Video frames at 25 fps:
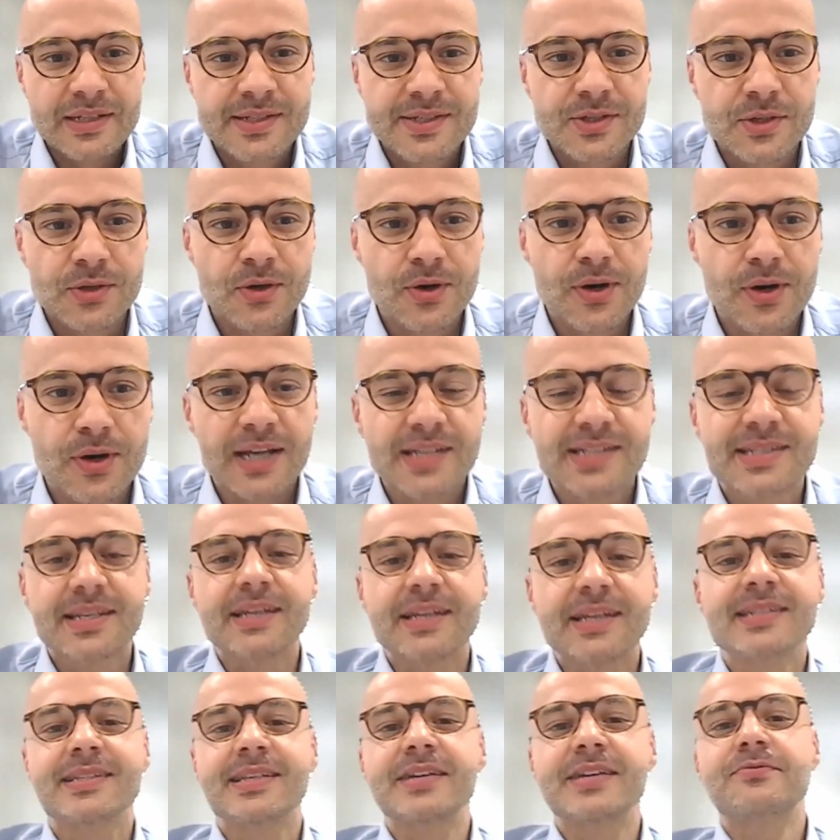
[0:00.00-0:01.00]
So as
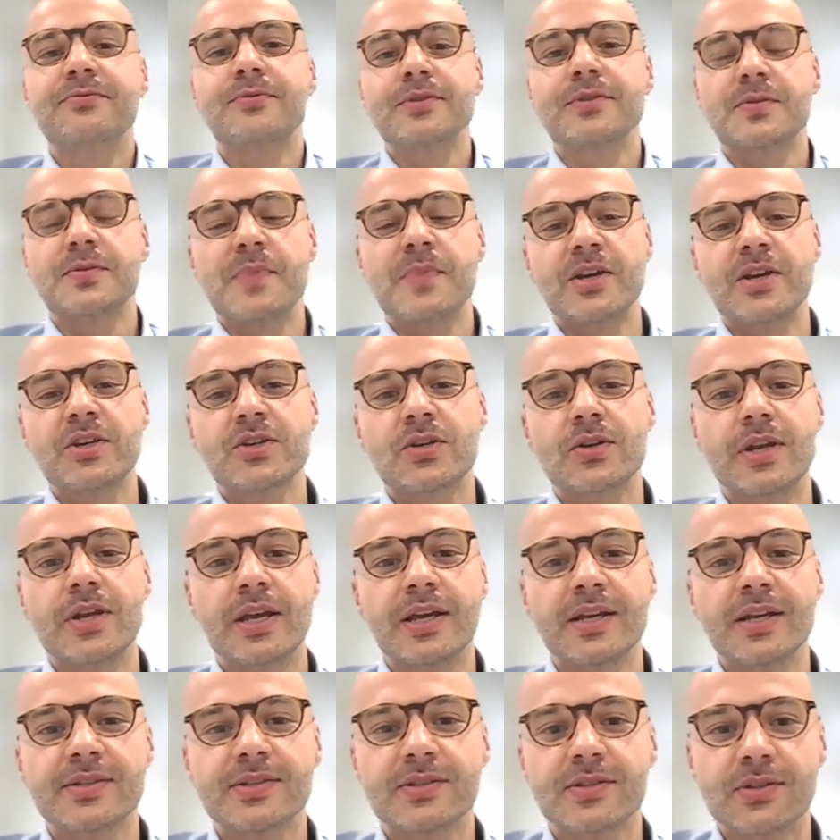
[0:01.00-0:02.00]
Steph was
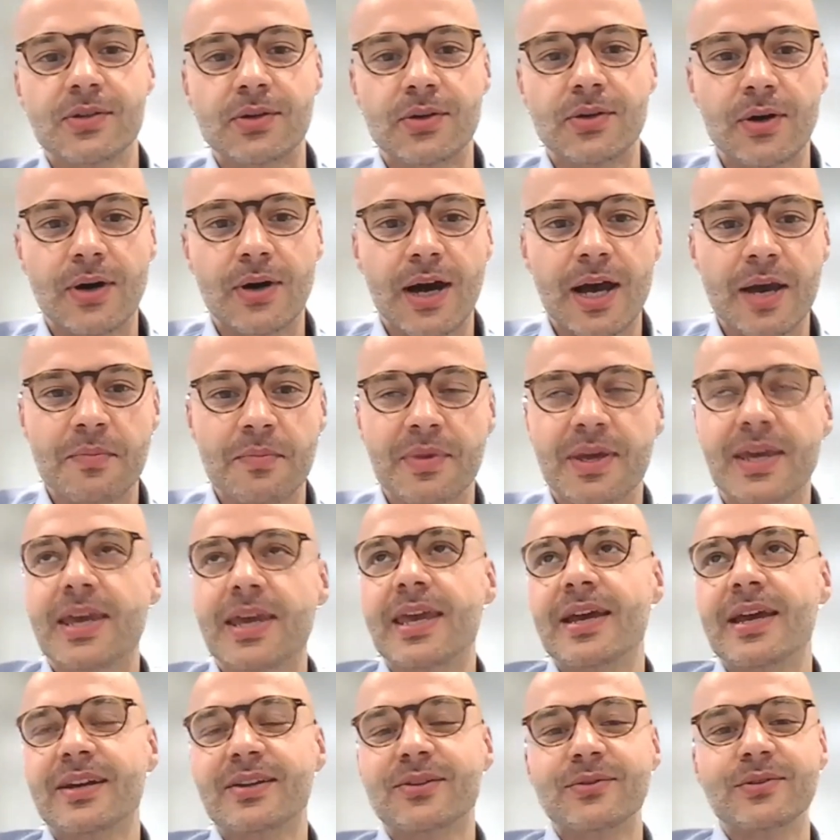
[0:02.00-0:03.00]
mentioning, so I'm
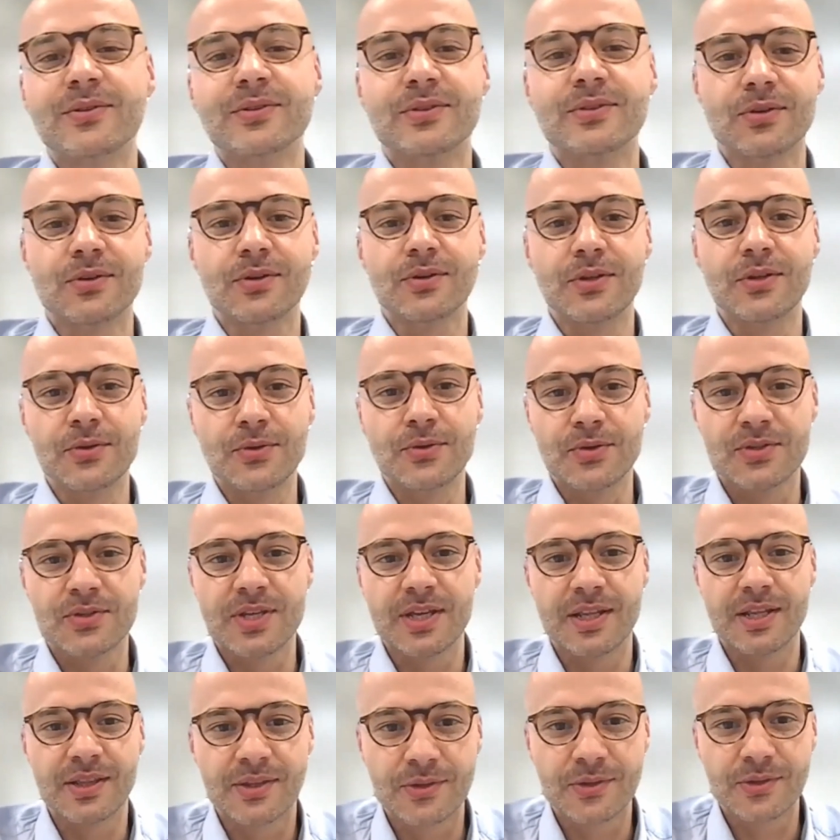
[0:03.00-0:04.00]
here to
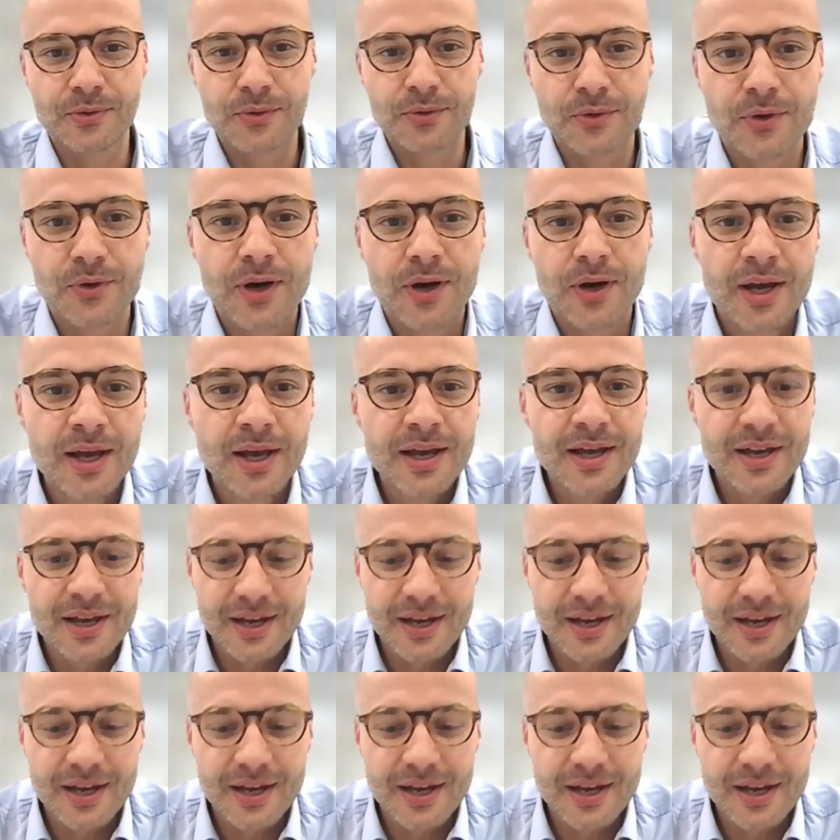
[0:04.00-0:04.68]
introduce and to